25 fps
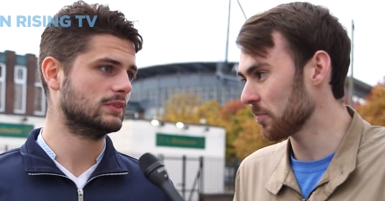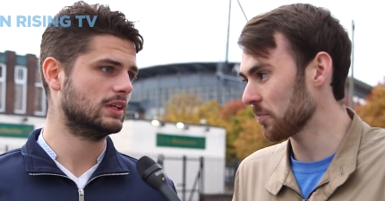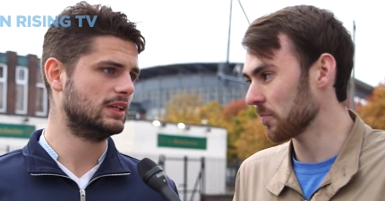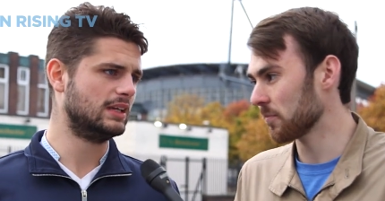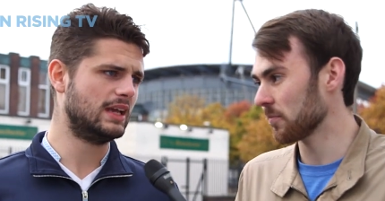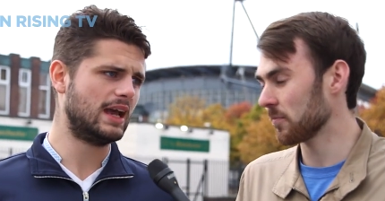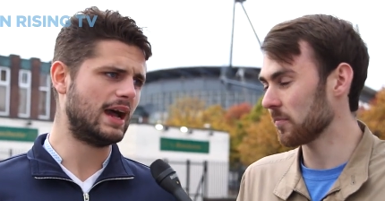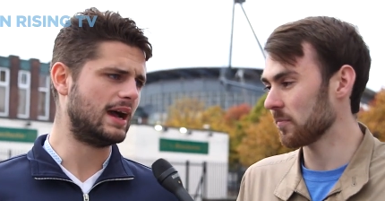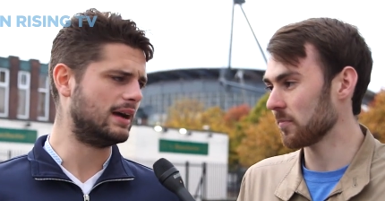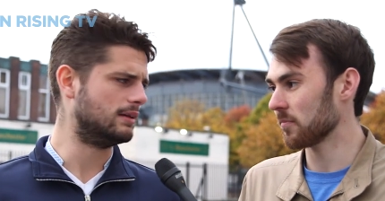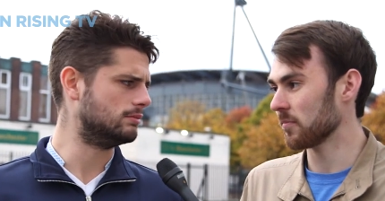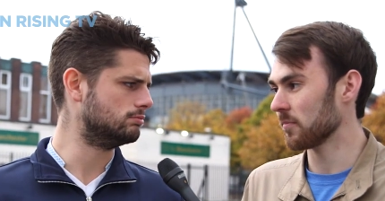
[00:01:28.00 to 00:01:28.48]

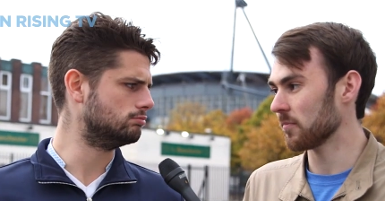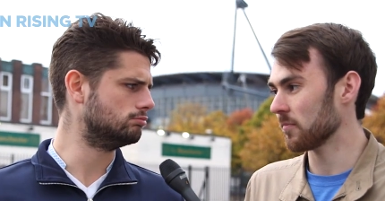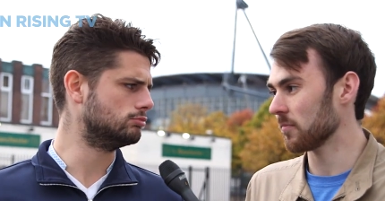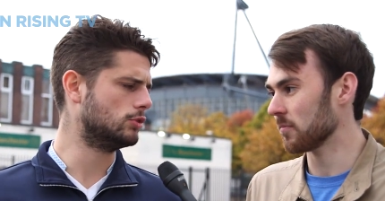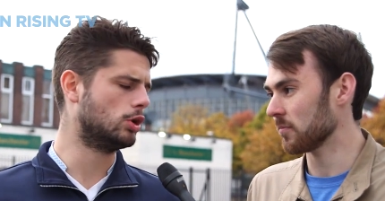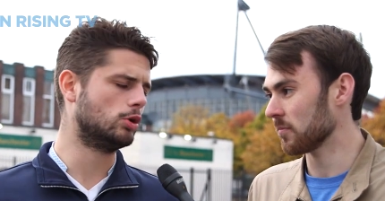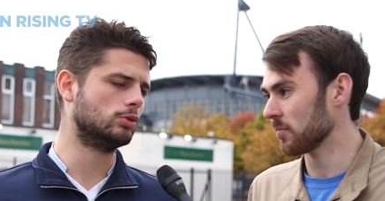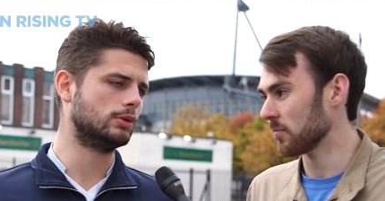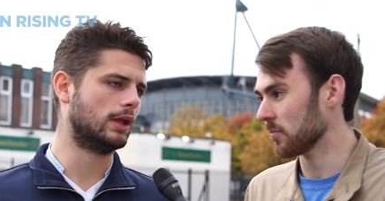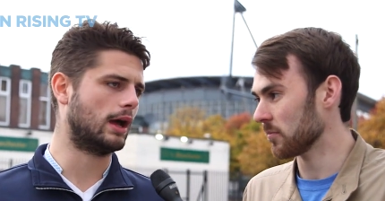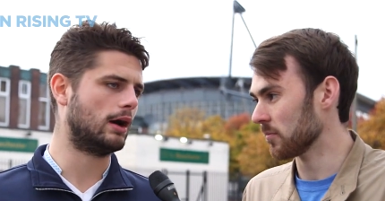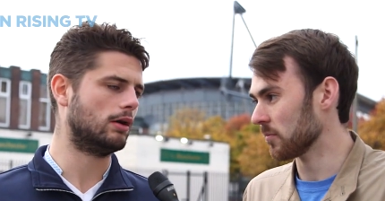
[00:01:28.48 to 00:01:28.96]
Speaker 1: Yeah,
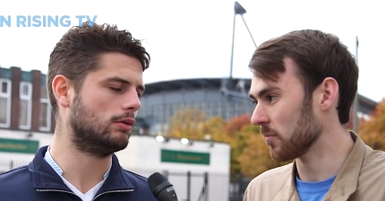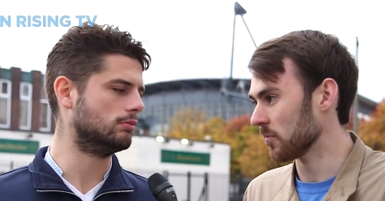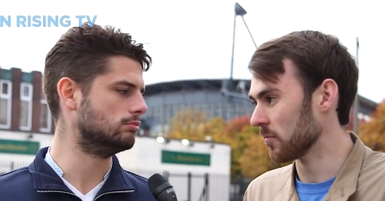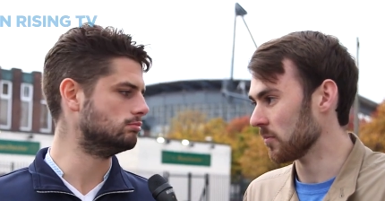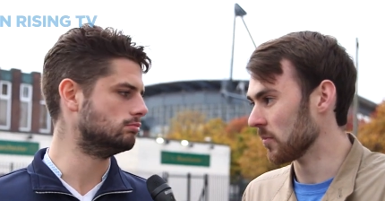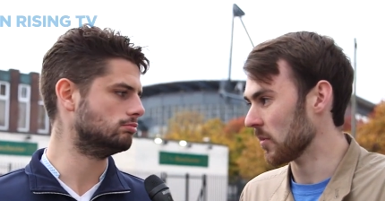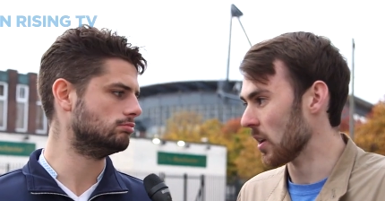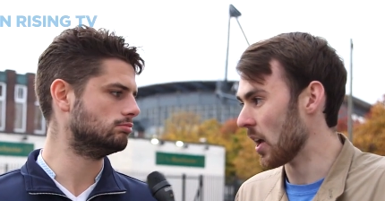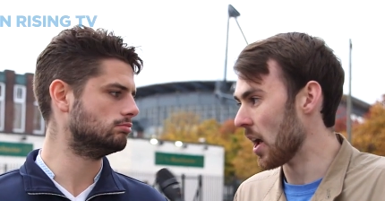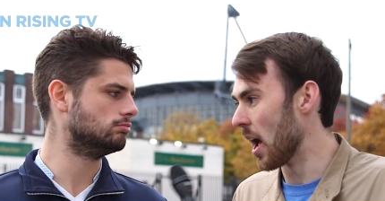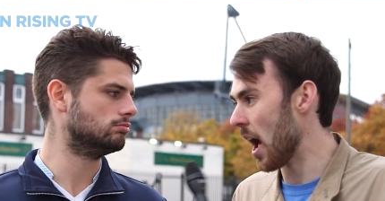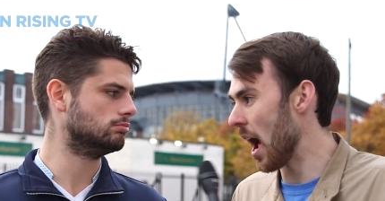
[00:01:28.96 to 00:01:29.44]
no doubt.
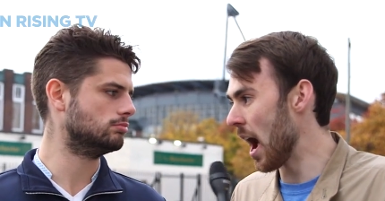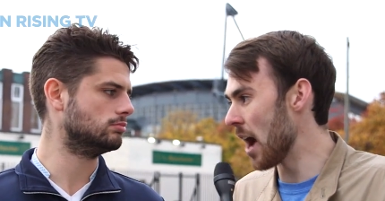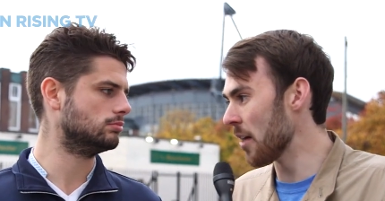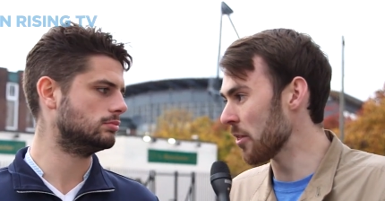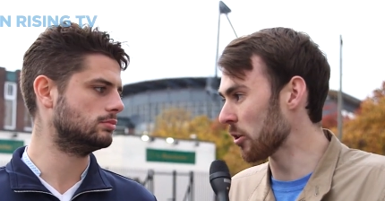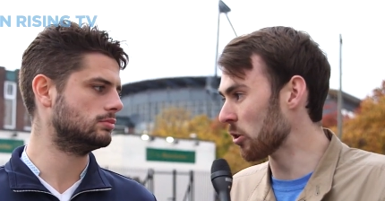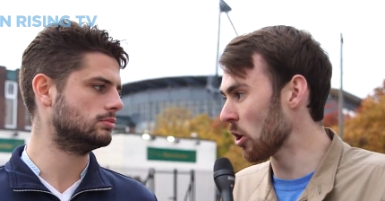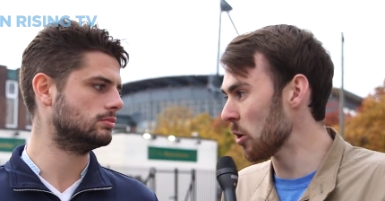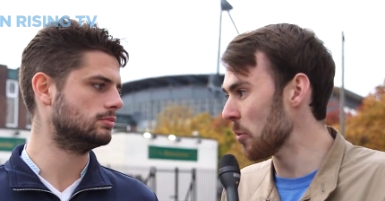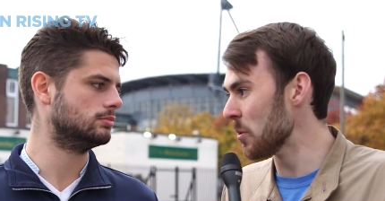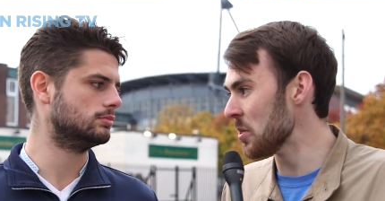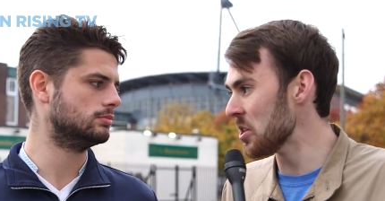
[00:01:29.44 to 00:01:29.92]
Out
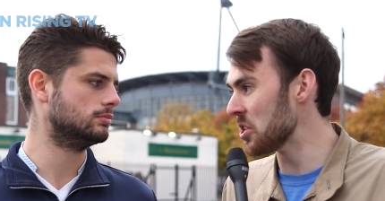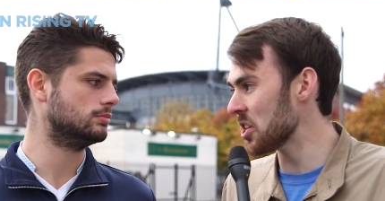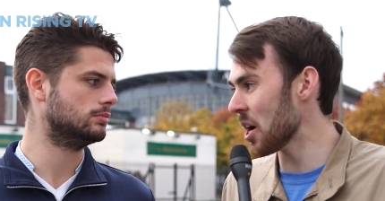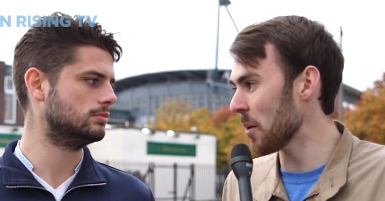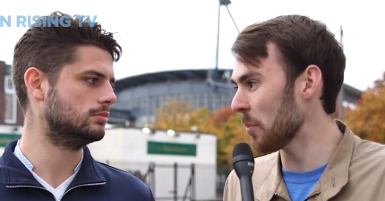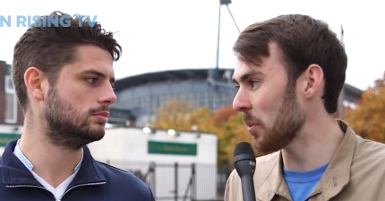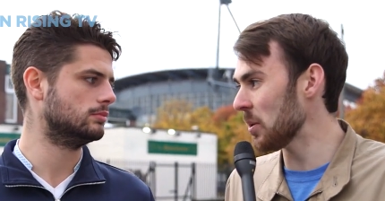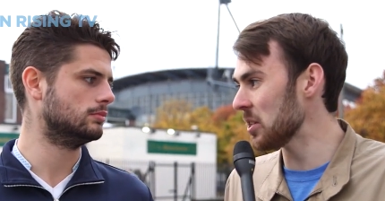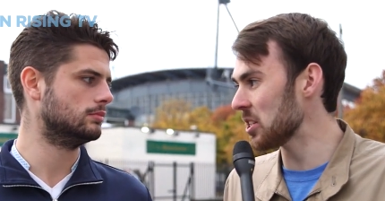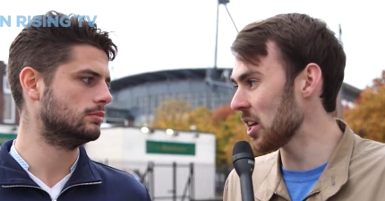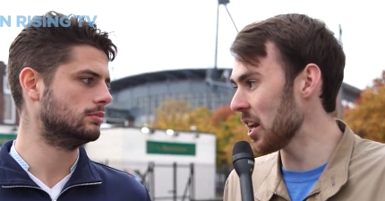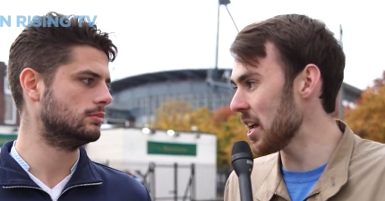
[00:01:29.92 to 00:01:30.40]
the group in the
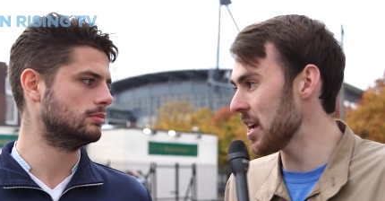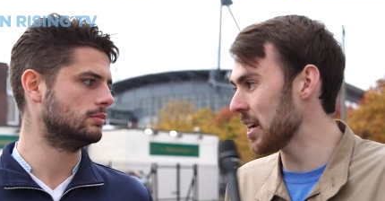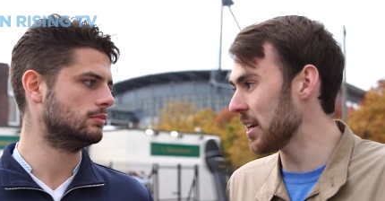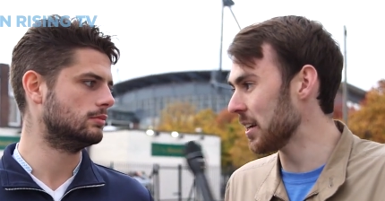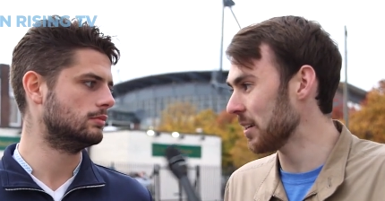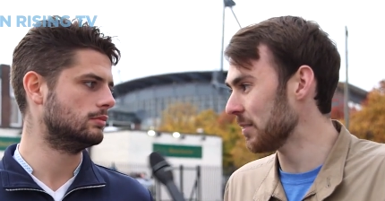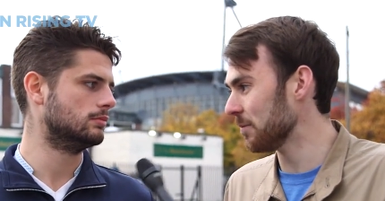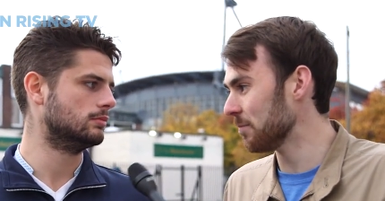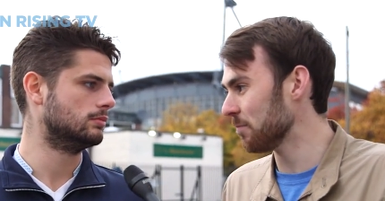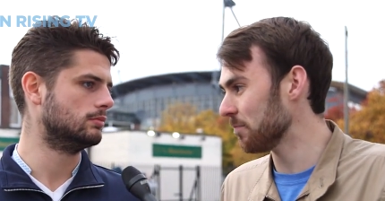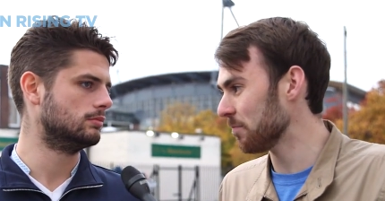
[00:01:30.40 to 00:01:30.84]
Champions League?